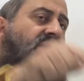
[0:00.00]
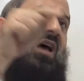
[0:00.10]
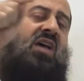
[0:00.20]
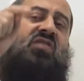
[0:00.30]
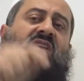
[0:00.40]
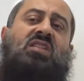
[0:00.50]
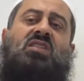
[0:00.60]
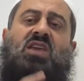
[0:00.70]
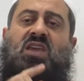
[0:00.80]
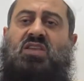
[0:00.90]
has
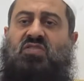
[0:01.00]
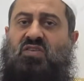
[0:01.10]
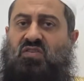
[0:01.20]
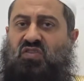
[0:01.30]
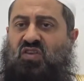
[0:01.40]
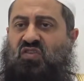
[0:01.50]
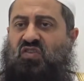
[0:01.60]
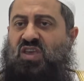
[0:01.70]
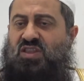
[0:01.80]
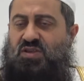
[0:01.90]
indeed
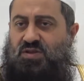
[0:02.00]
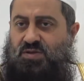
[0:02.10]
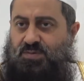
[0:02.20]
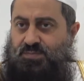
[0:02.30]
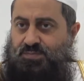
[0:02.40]
succeeded.